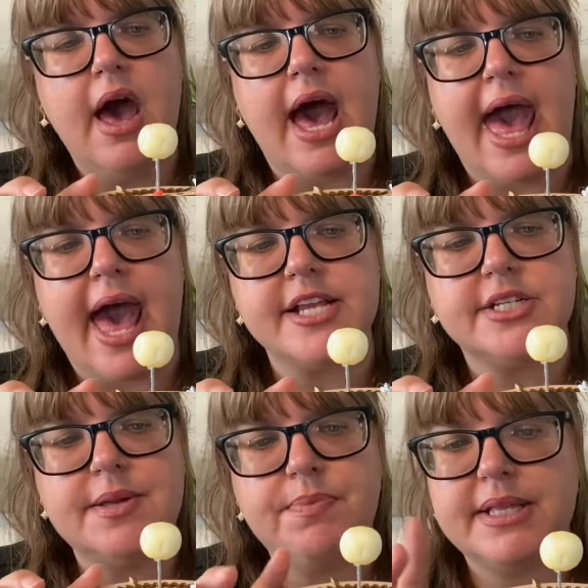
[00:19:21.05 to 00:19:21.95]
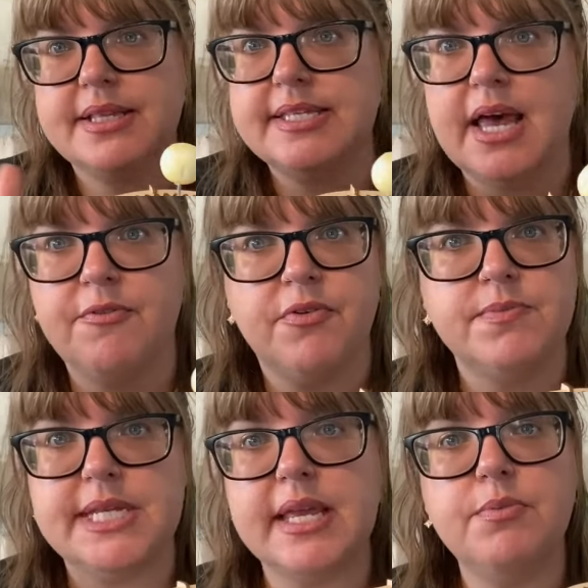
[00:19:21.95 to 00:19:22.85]
I actually picked this up from
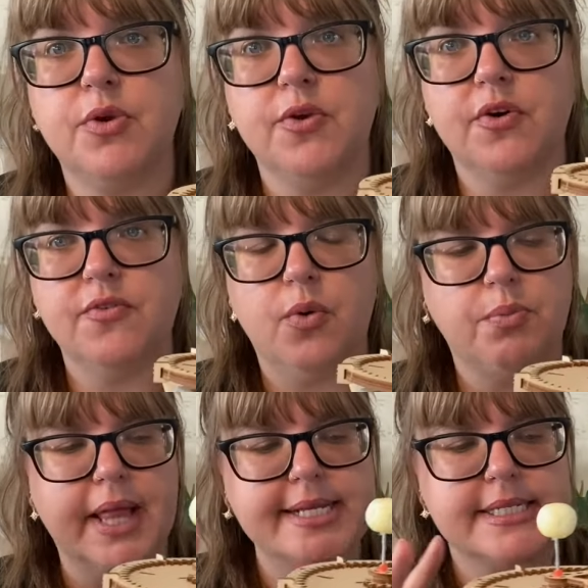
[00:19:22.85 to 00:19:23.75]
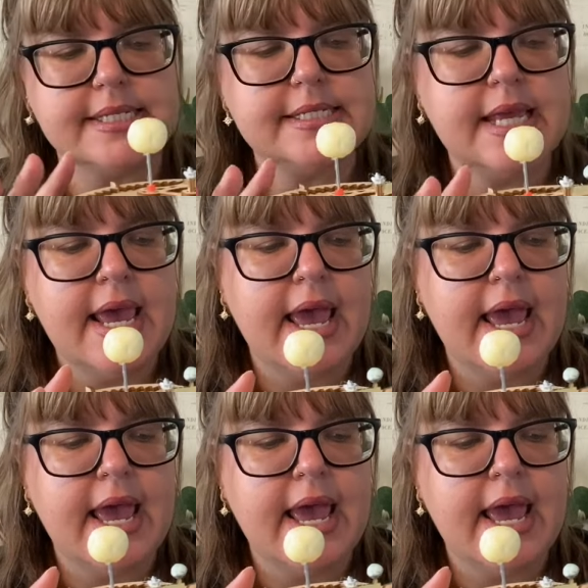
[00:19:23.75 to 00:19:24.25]
Temu, of all places.